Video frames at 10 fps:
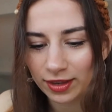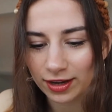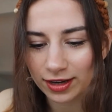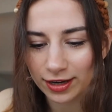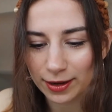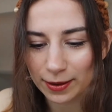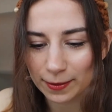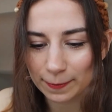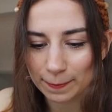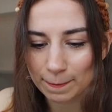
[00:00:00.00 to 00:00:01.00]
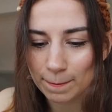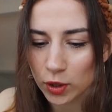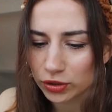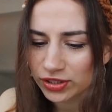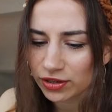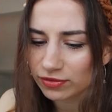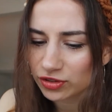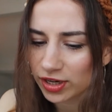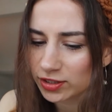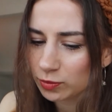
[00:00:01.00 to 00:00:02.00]
um, modes of
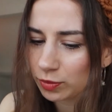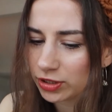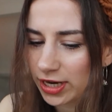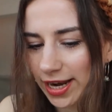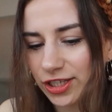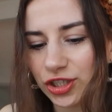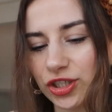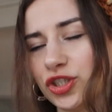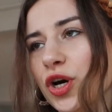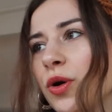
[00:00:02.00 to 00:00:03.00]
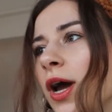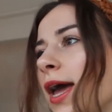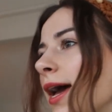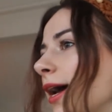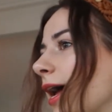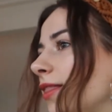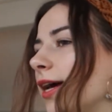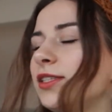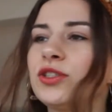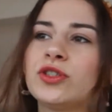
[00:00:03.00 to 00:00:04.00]
transportation. So, and
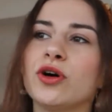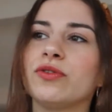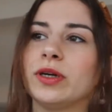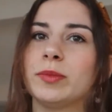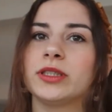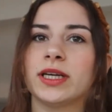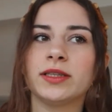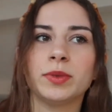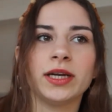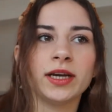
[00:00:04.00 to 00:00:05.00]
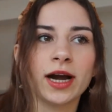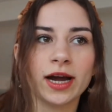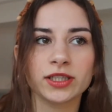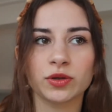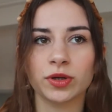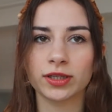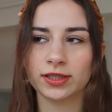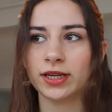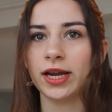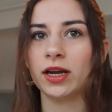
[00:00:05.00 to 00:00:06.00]
that's so funny because at the beginning I actually wanted to
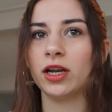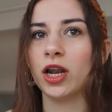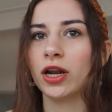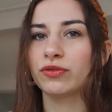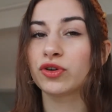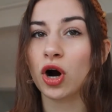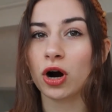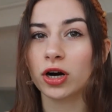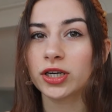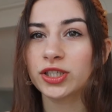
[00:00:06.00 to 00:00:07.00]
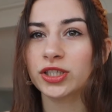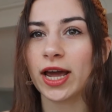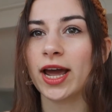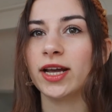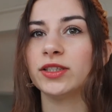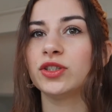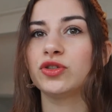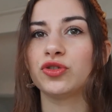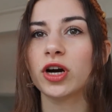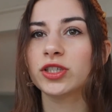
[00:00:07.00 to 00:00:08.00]
say a lot of cars and
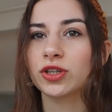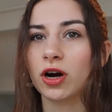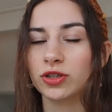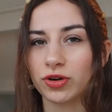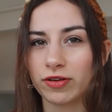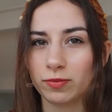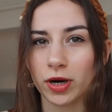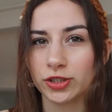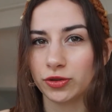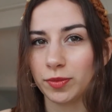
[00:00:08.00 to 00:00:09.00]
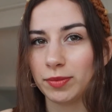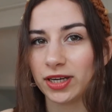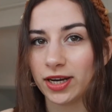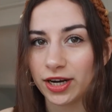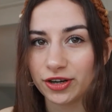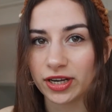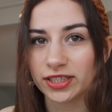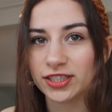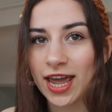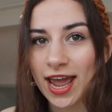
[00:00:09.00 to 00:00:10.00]
trucks are driving by so you maybe can hear
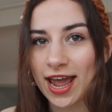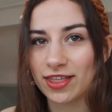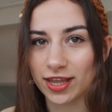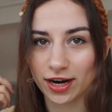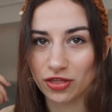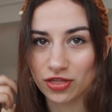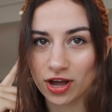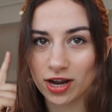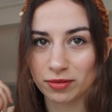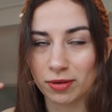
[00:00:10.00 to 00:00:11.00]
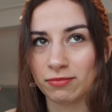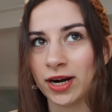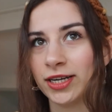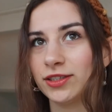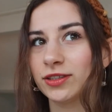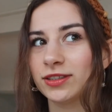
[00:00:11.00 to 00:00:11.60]
this. And then I thought in my mind,